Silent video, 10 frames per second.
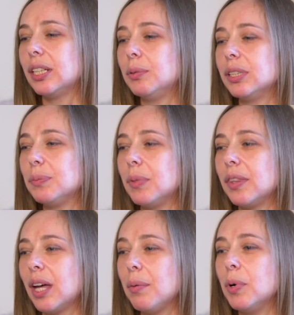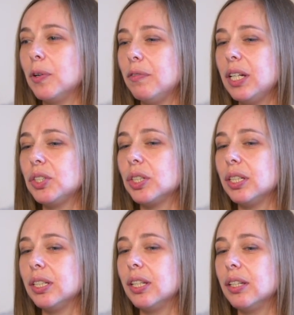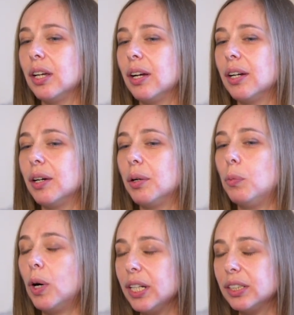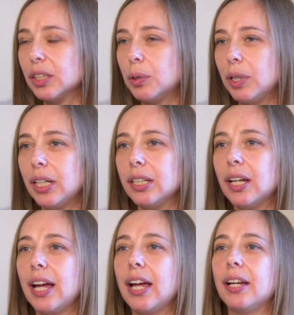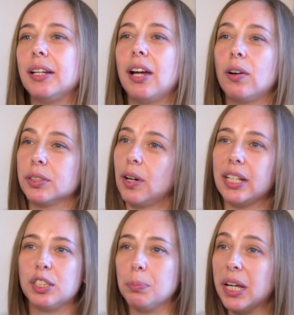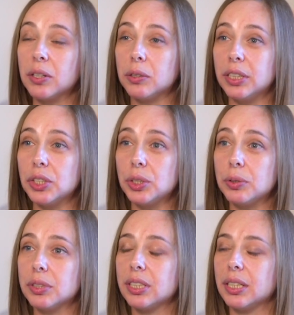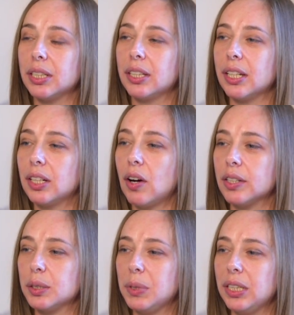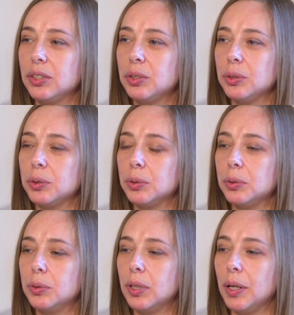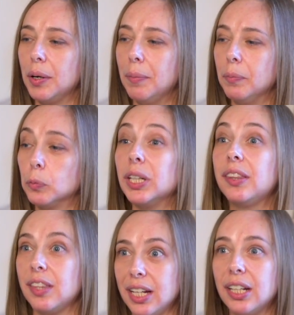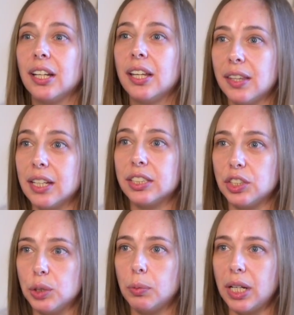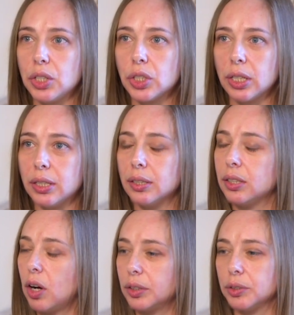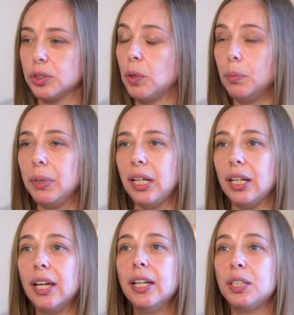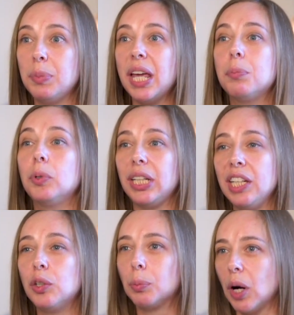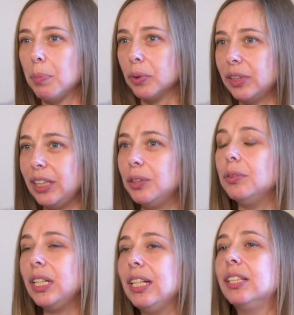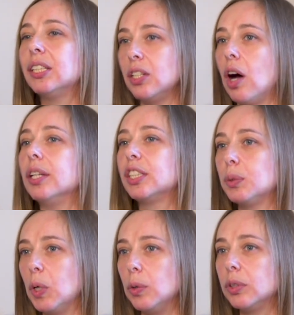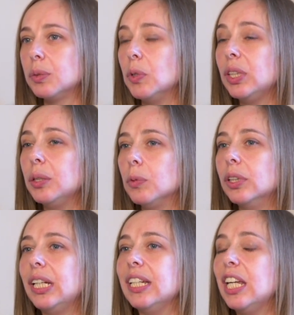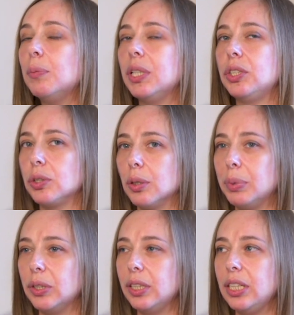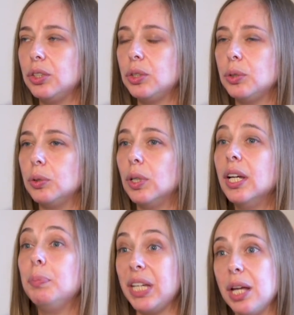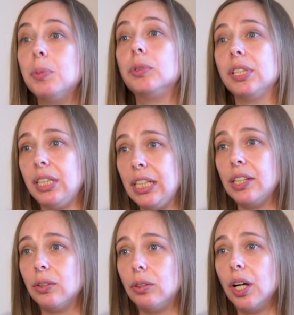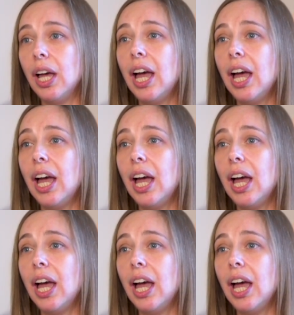It was that motivation, uh, wanting to quit. I, I, also had some medical issues that, that caused me to um, rethink that situation. The doctors told me to be able to heal properly, you need to not smoke. Smoking really inhibits your ability to be able to heal.